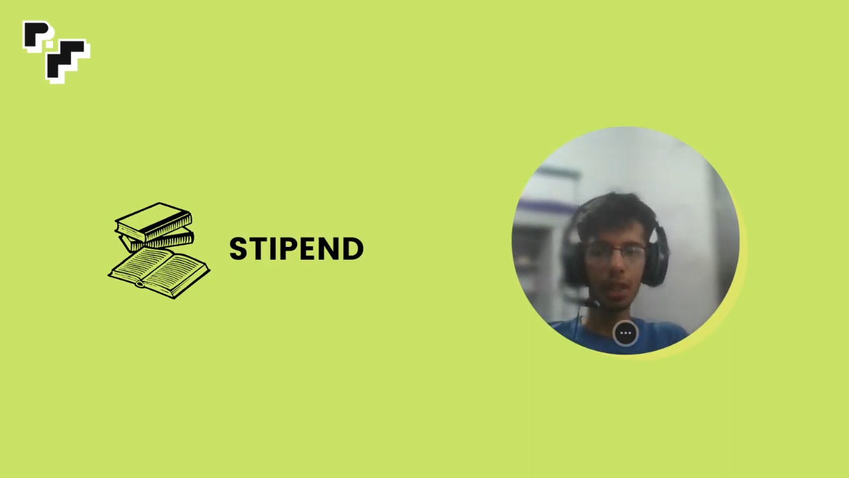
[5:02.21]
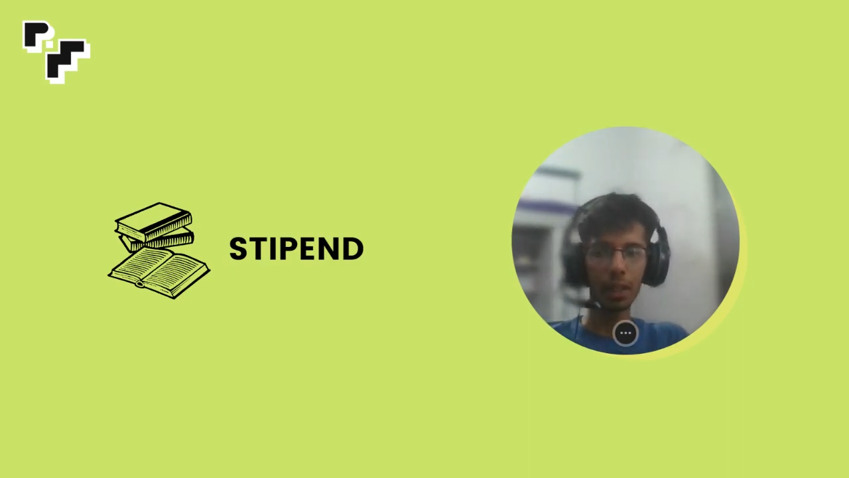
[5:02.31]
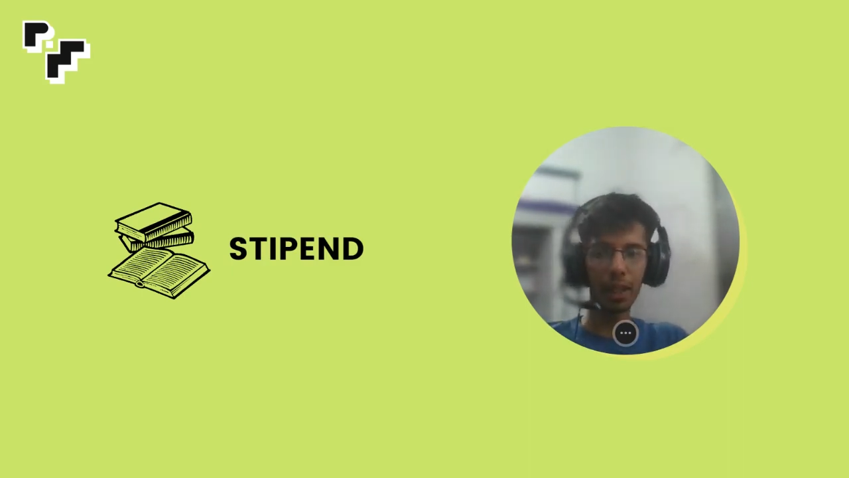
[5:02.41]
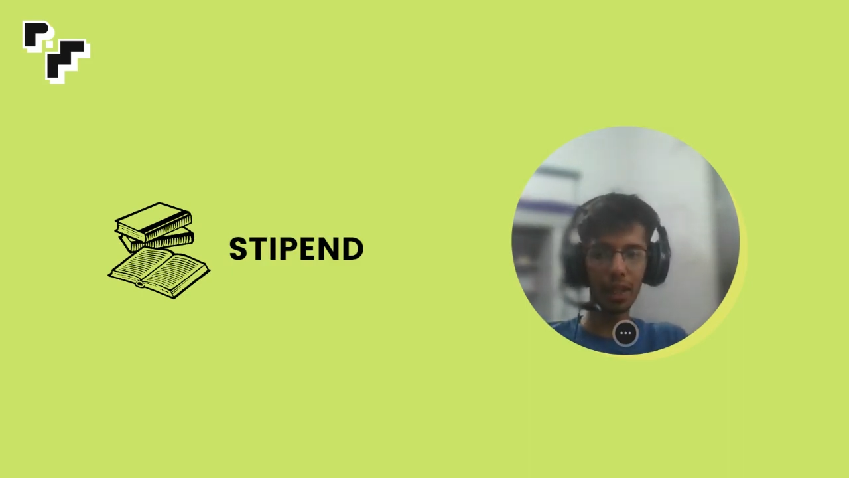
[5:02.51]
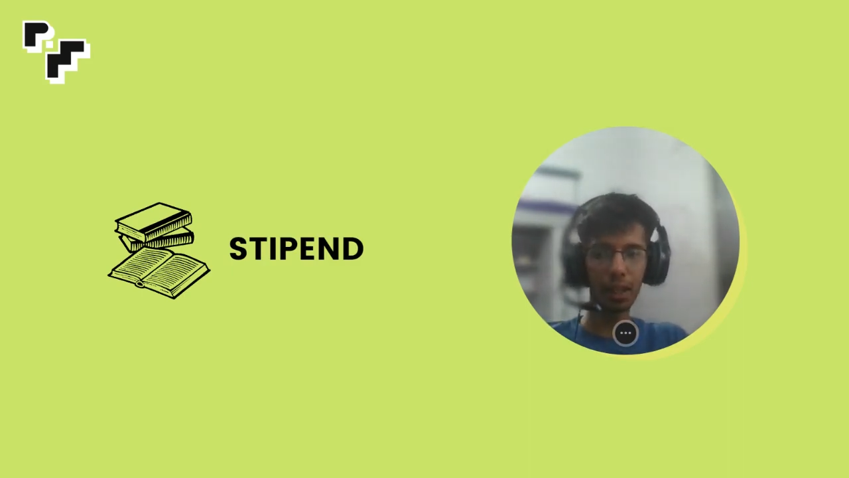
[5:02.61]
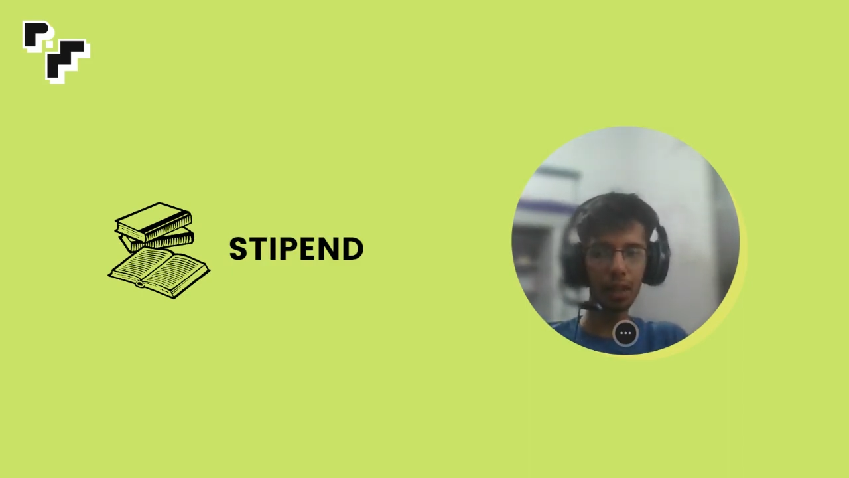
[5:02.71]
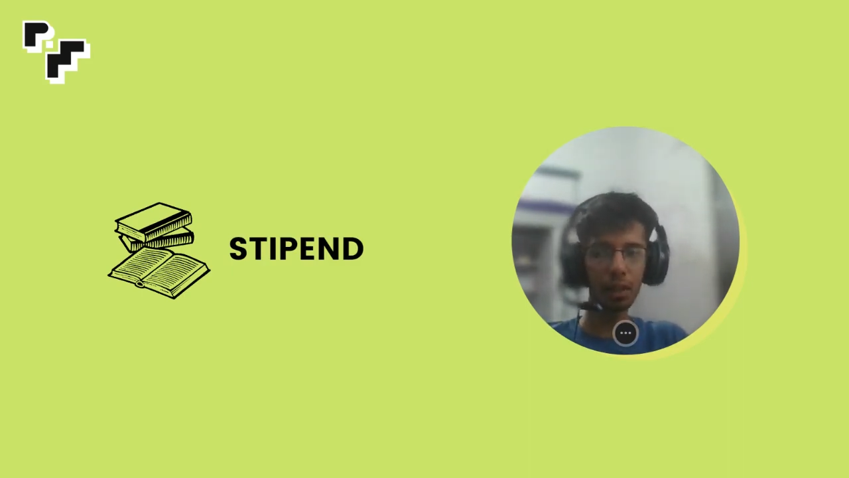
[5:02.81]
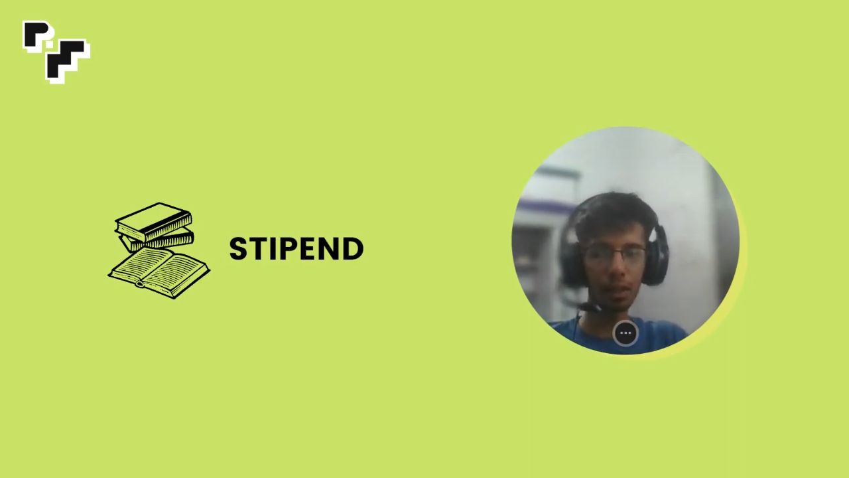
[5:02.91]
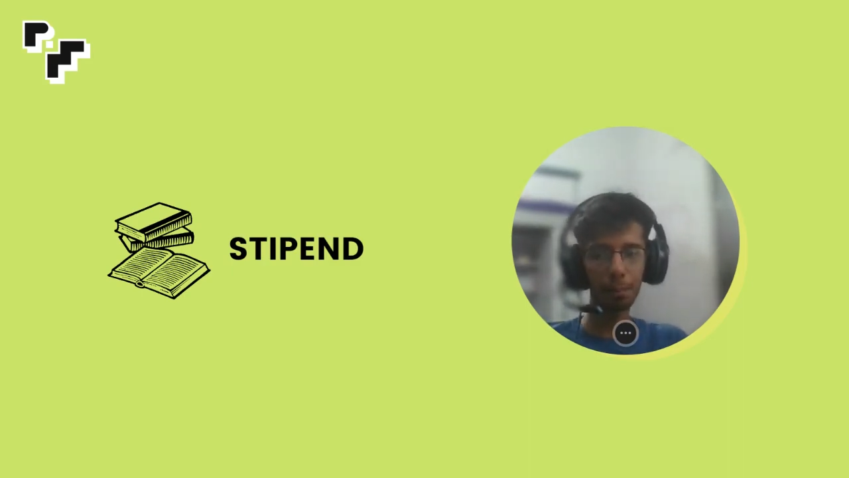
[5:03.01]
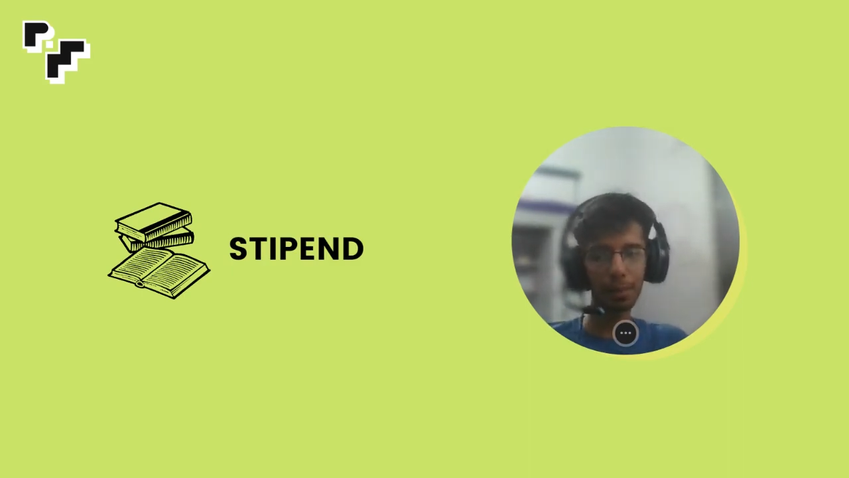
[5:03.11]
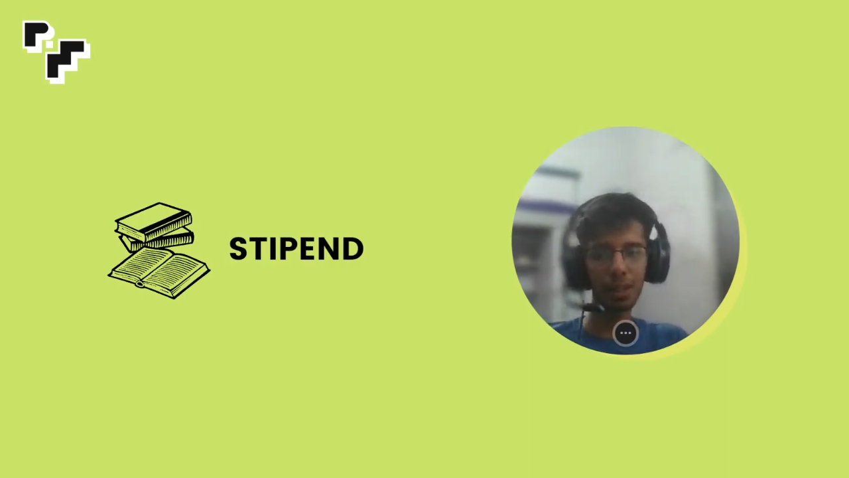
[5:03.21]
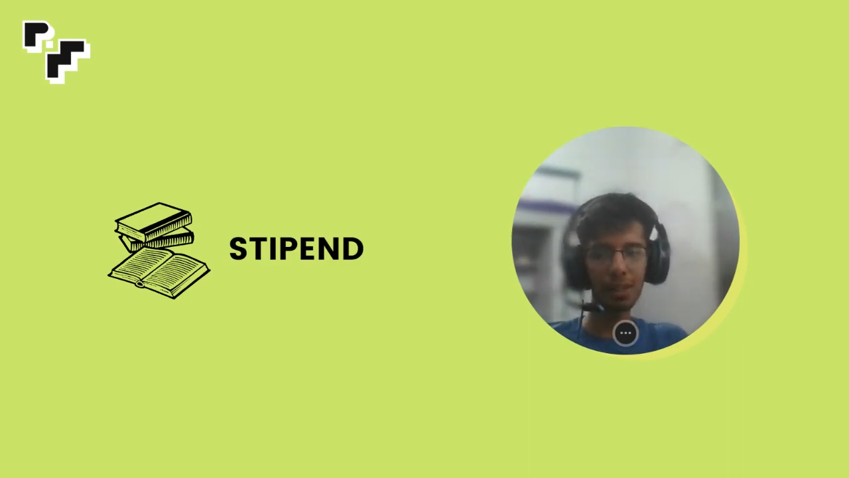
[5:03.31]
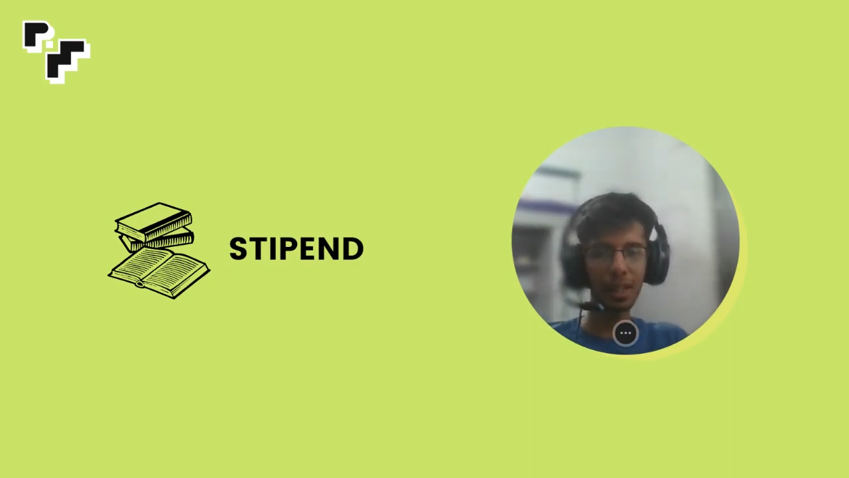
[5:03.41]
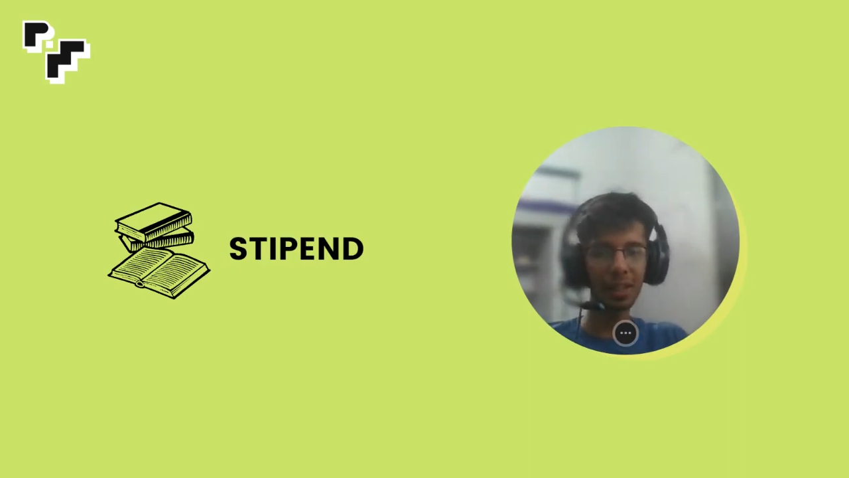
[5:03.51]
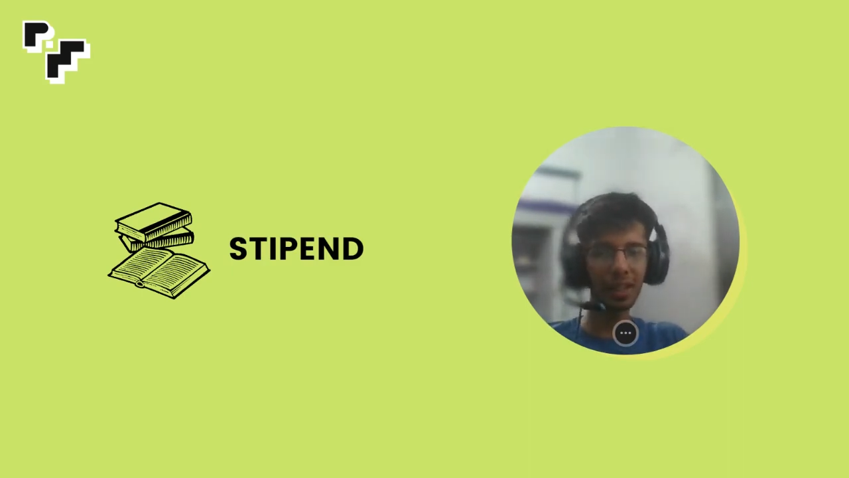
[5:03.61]
There are companies
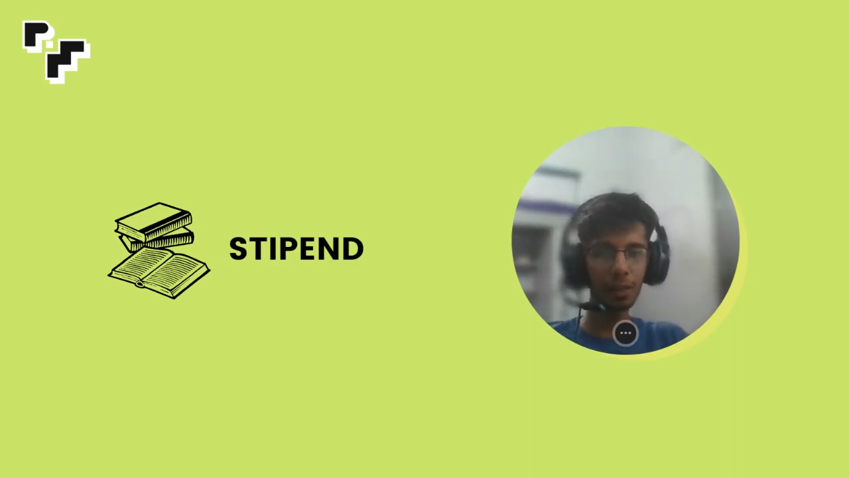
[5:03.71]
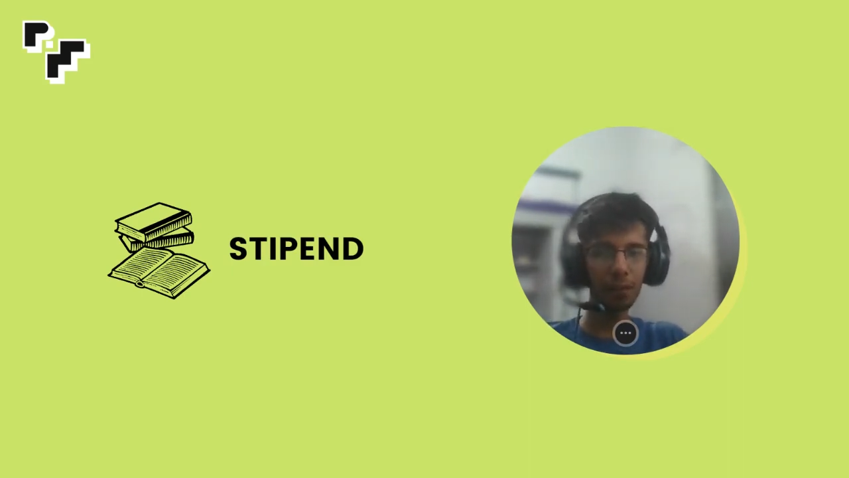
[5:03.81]
that deal